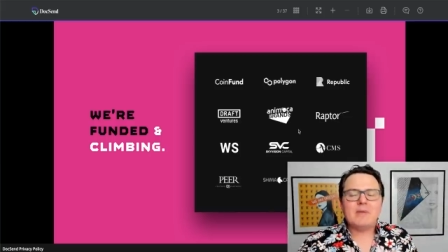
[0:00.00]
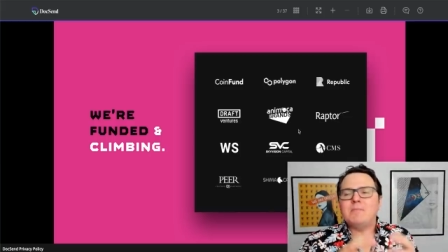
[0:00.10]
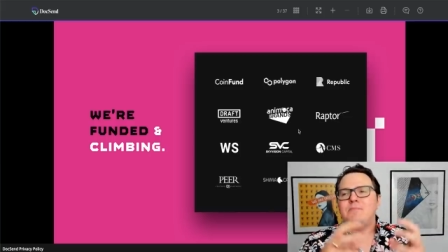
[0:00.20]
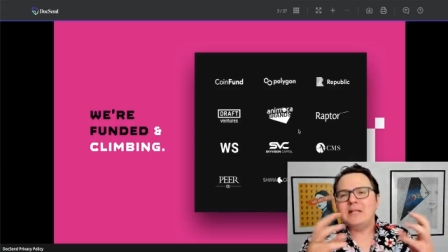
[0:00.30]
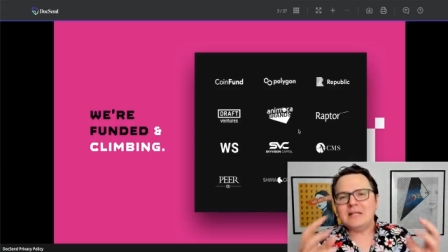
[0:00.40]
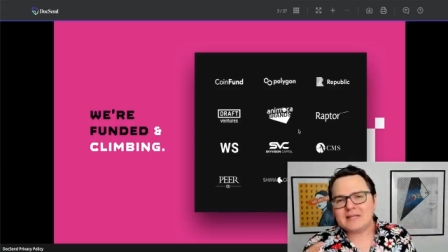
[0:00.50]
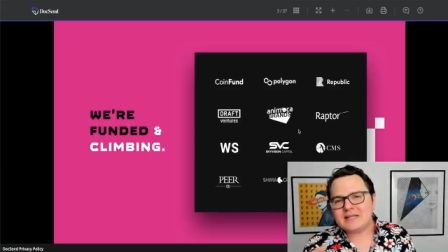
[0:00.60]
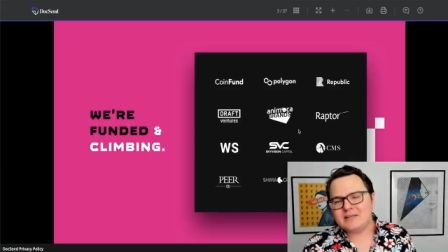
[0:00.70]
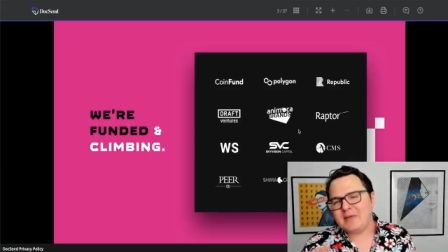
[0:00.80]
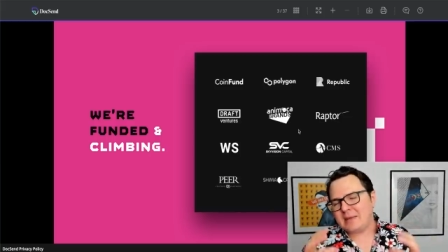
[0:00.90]

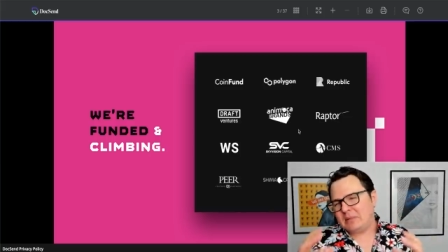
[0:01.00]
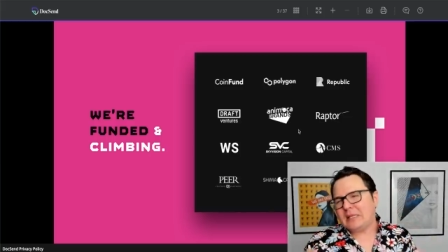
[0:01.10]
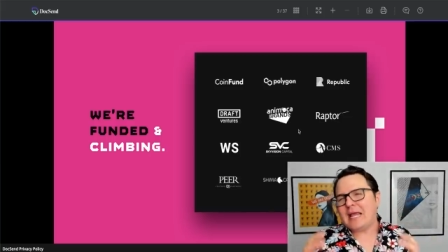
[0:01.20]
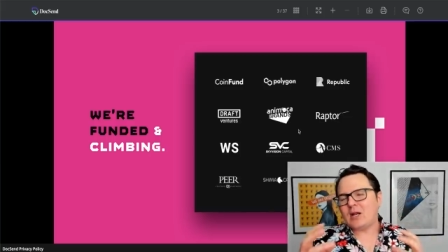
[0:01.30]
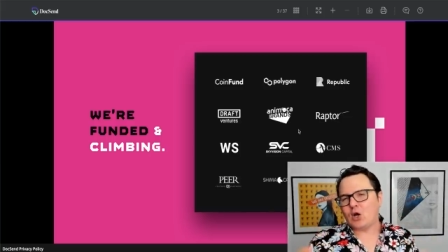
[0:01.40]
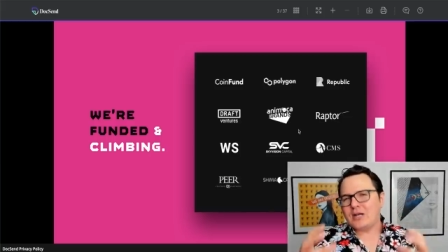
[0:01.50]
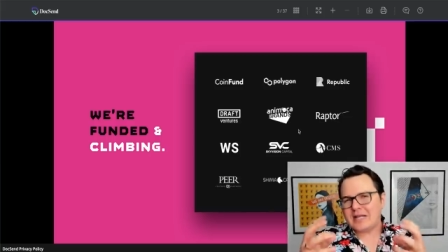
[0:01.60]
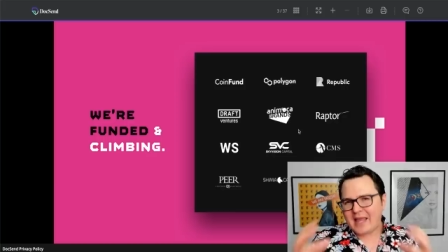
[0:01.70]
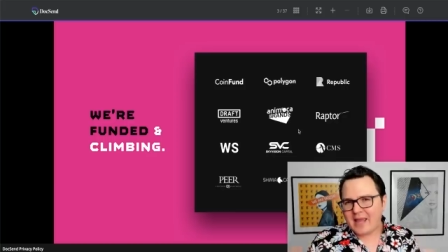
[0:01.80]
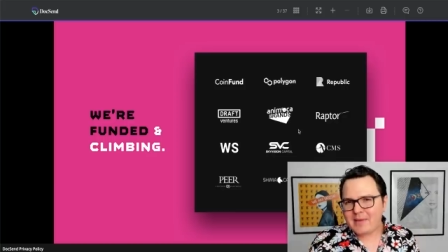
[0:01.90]
ability to make play to
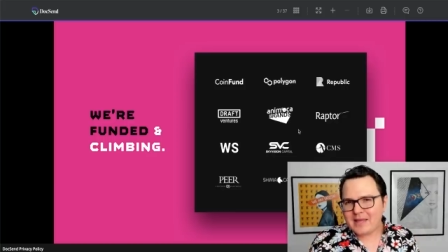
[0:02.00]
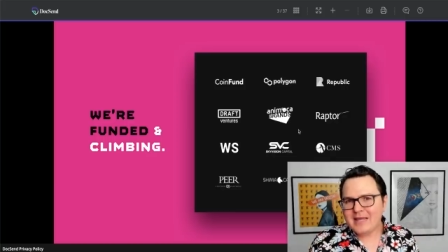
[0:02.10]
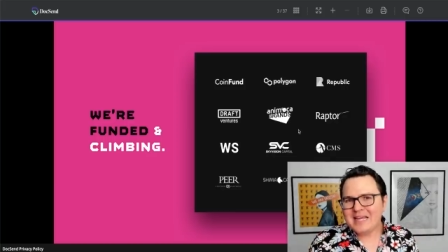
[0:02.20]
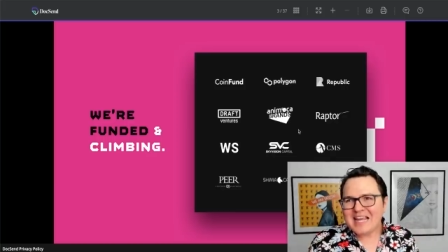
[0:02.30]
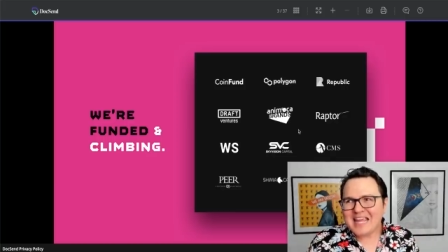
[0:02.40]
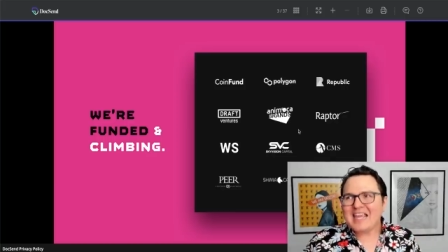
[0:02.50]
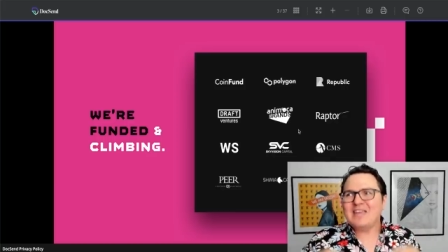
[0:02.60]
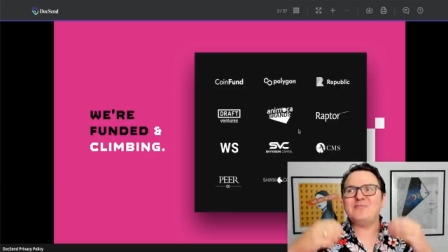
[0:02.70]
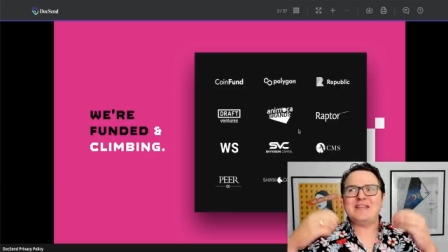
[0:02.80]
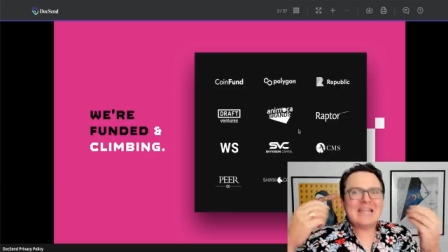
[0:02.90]
earn gaming
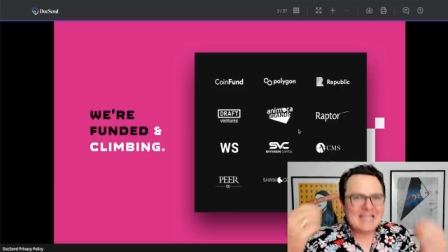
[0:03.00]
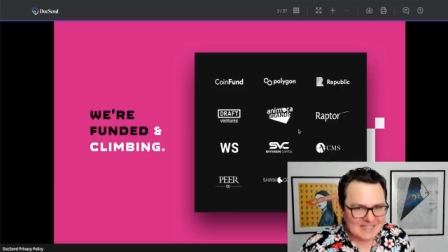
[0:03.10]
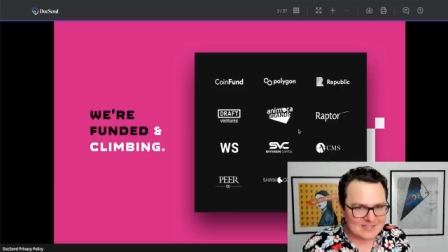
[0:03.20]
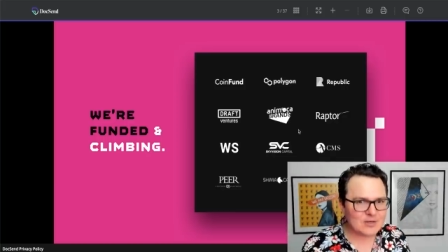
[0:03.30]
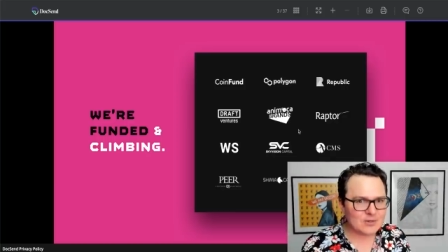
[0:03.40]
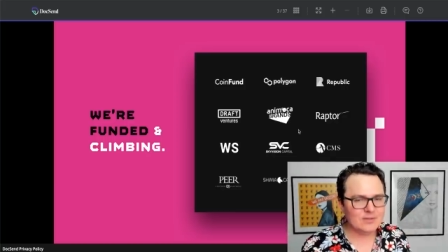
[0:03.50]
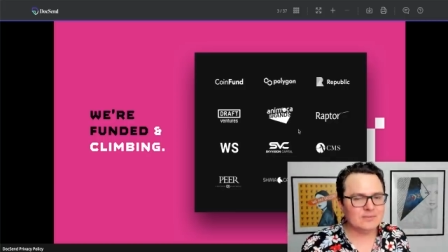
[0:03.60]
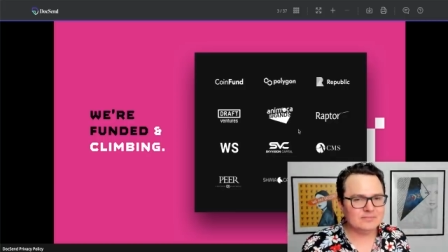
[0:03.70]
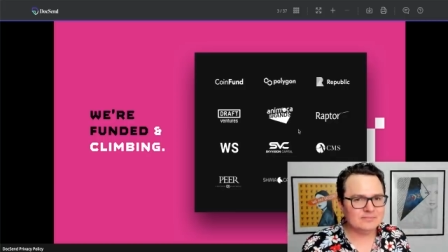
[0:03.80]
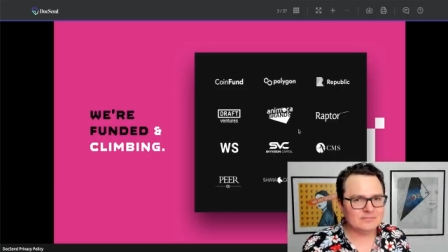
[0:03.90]
even easier
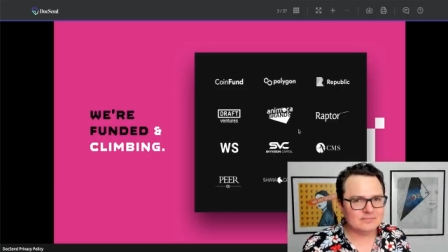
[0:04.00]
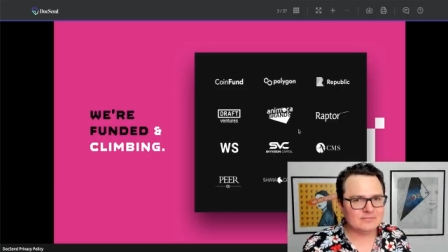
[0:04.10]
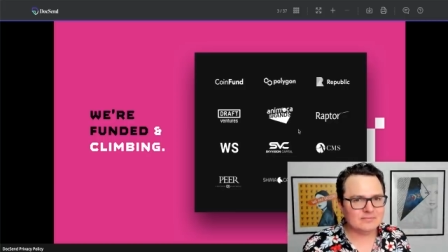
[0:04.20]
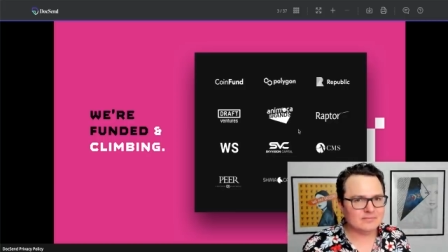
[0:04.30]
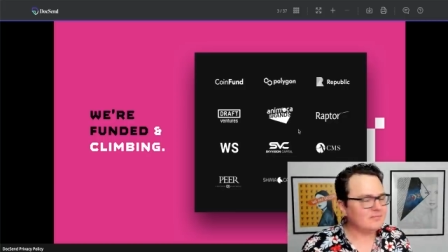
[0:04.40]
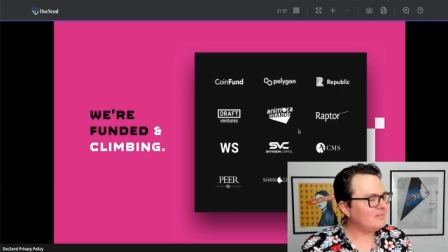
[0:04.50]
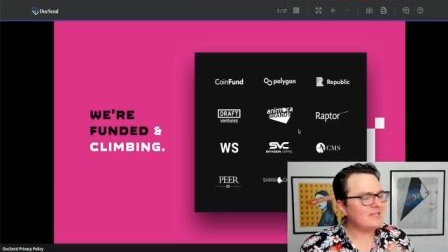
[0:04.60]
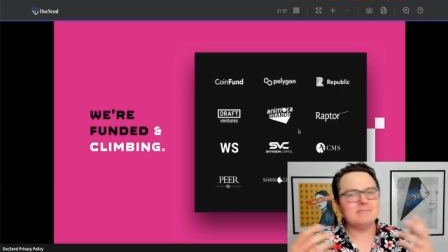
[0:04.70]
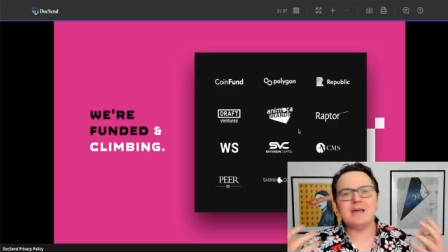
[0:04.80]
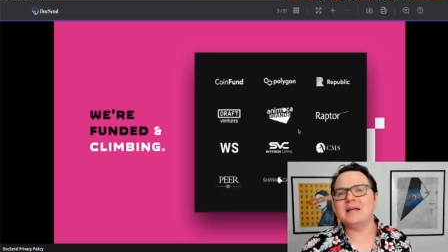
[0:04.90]

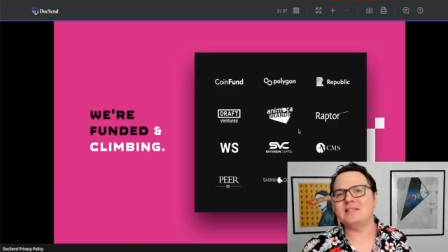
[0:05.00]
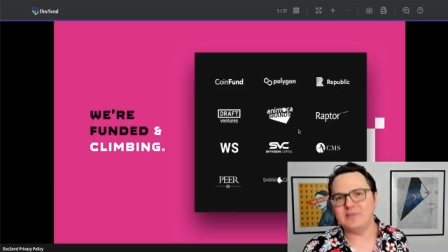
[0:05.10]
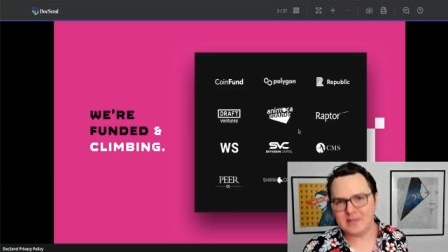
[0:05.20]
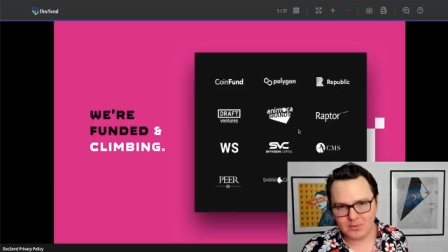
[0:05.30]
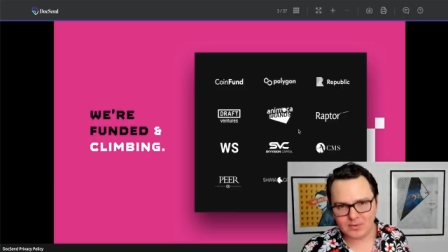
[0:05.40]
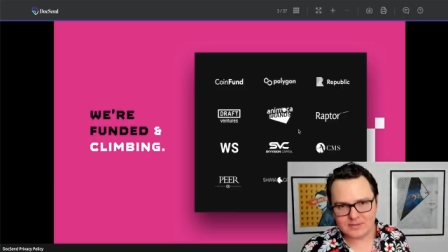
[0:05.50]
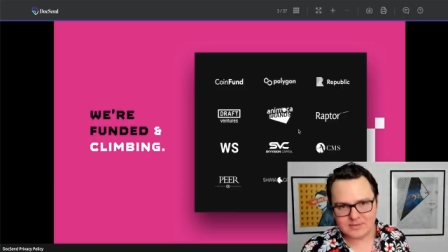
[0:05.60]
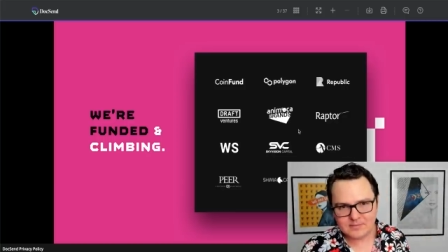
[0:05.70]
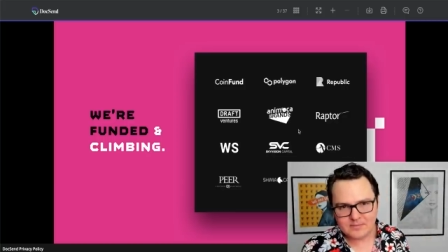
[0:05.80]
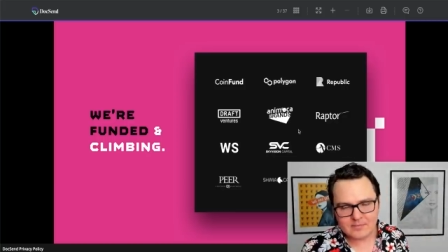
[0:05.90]
is massively important